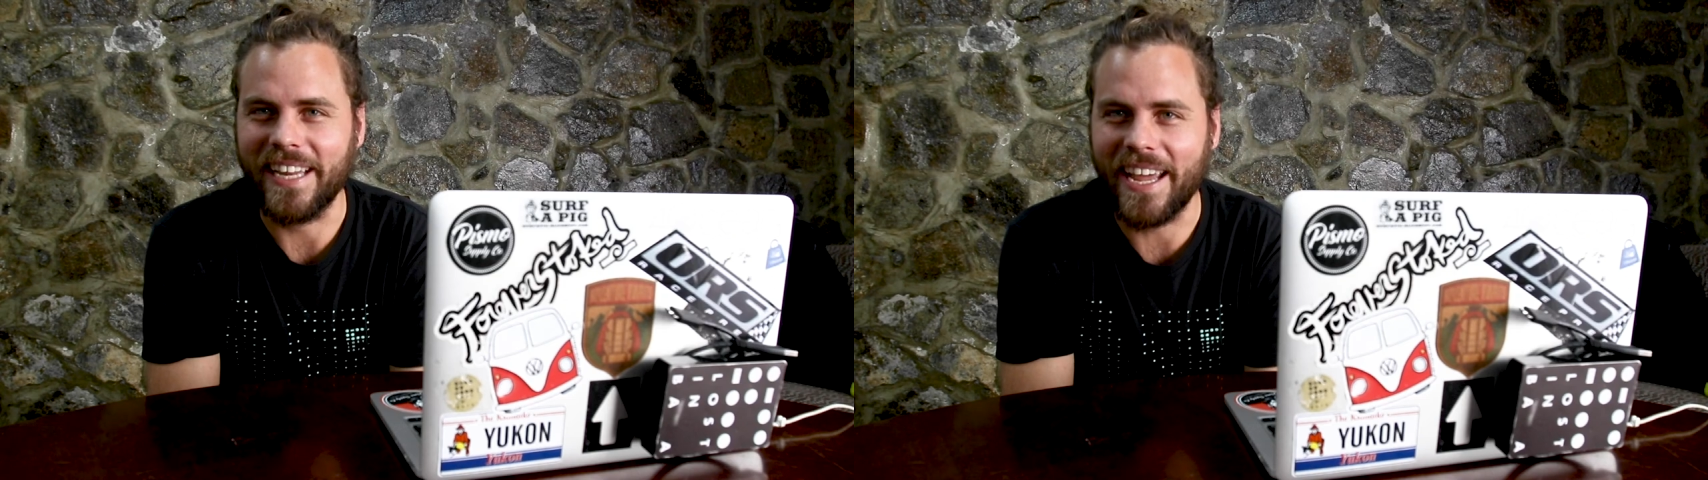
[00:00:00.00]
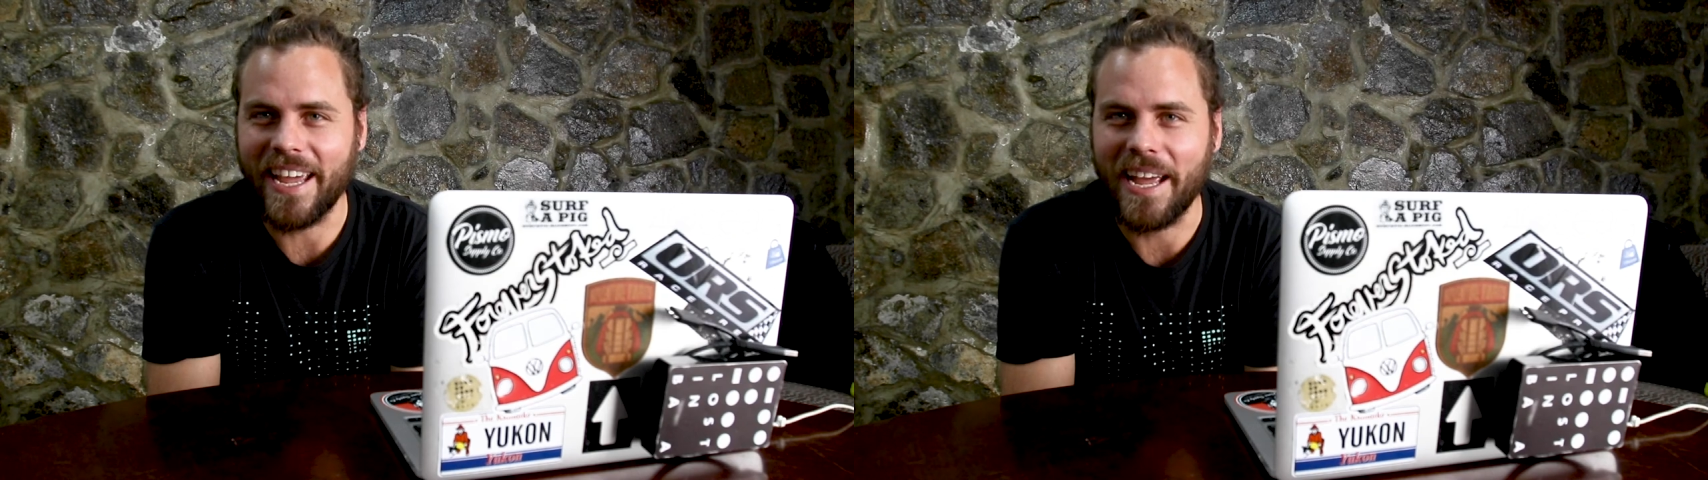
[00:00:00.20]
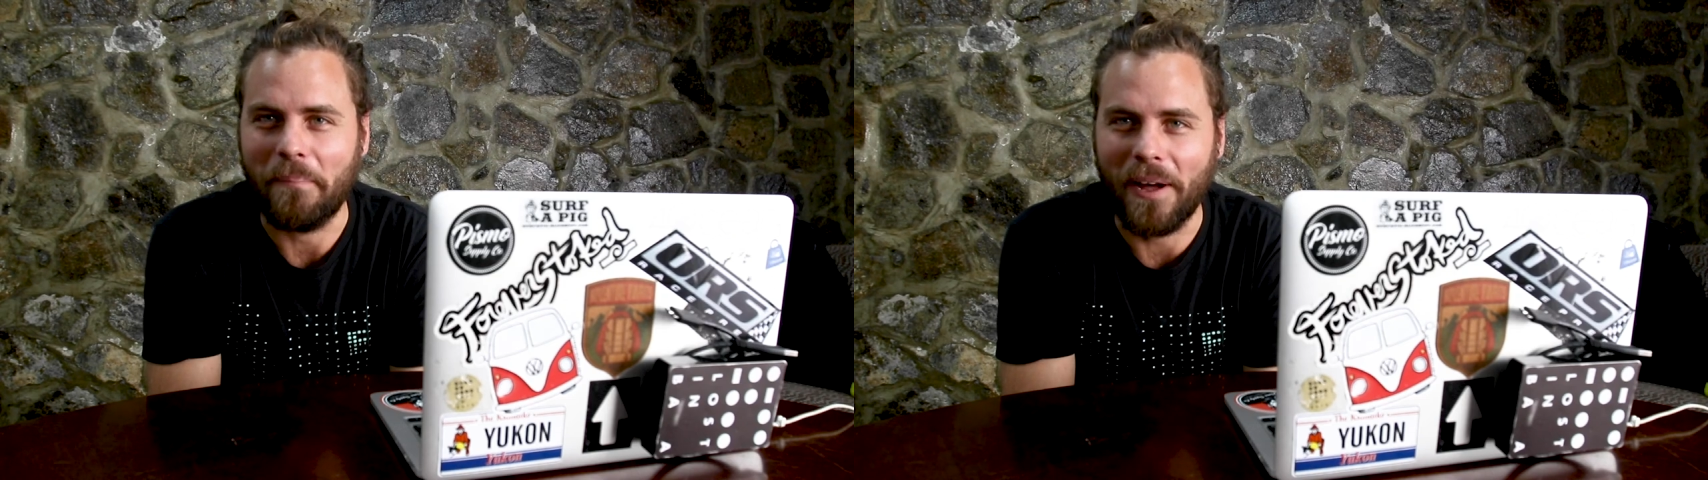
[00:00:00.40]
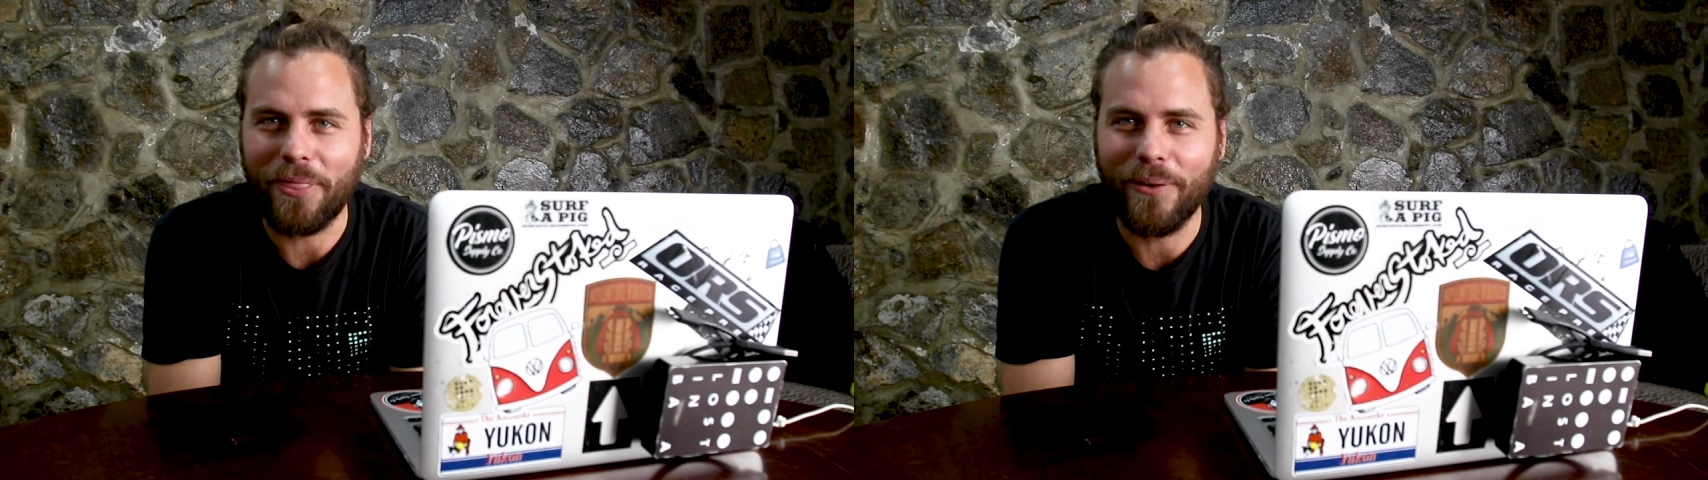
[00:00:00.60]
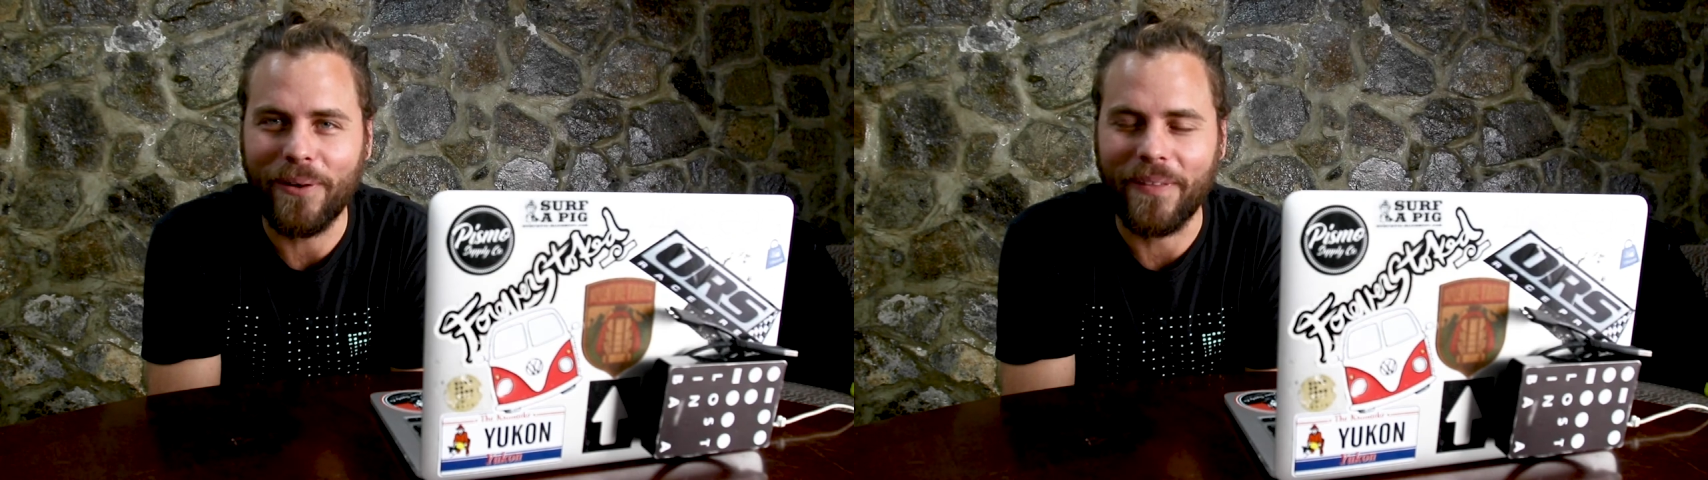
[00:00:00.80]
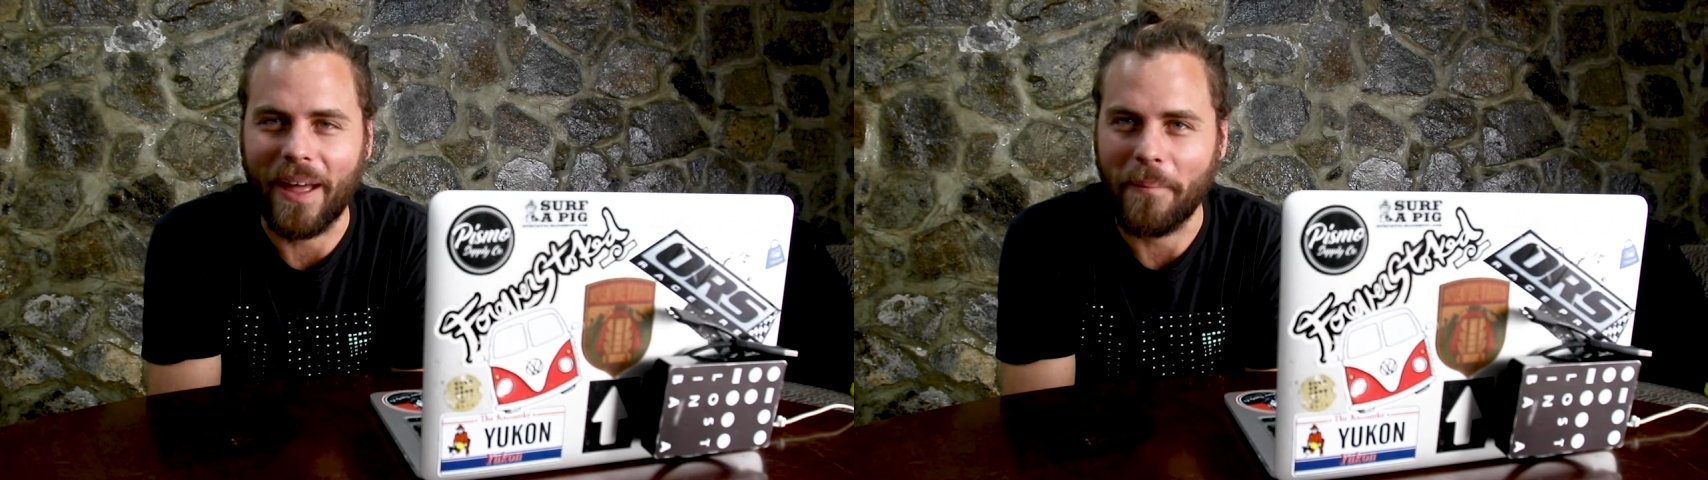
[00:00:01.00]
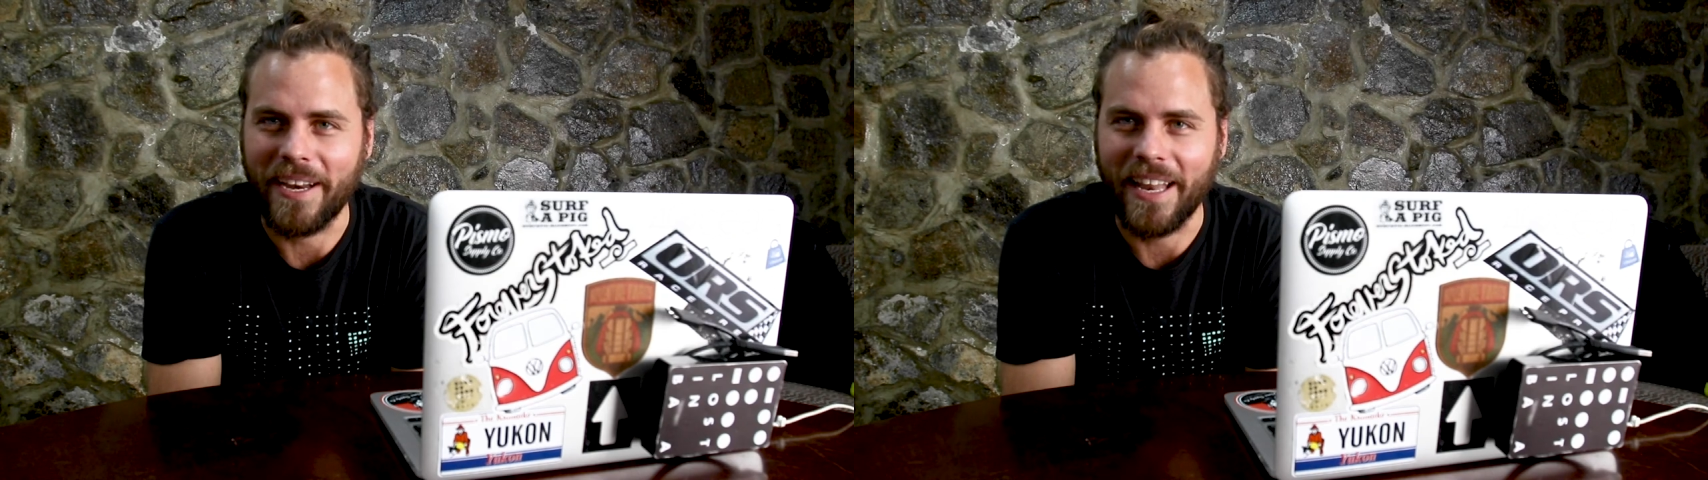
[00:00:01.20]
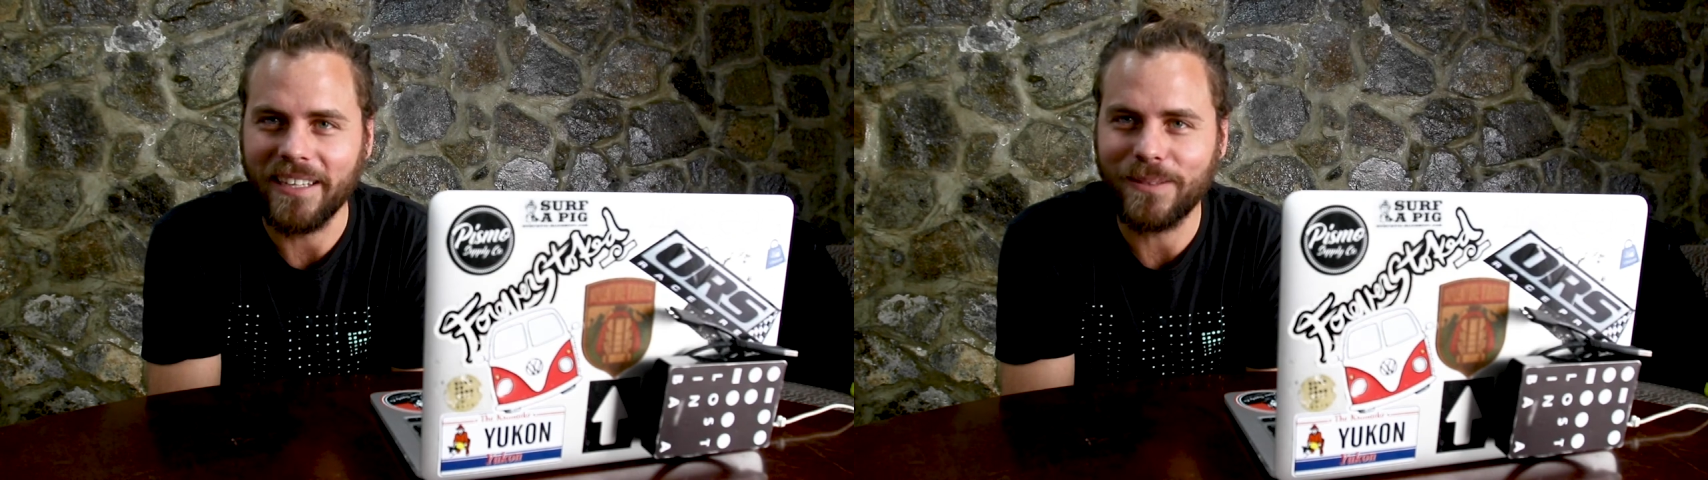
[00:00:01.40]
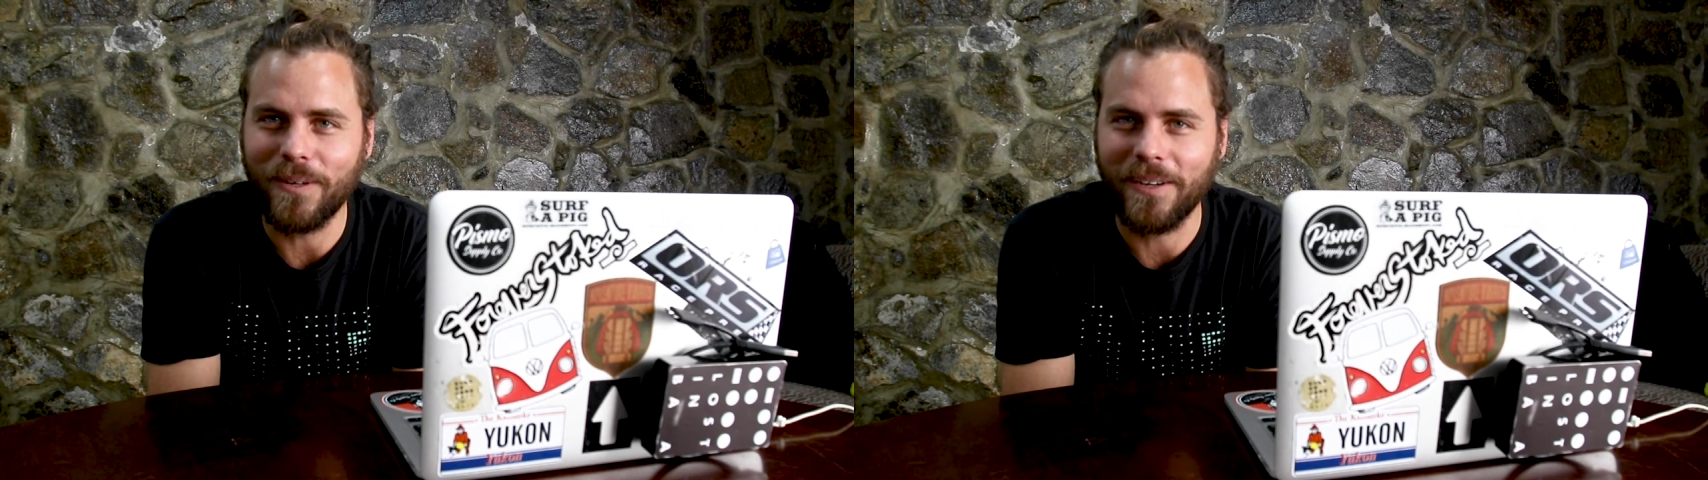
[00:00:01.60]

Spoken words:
damn, that's what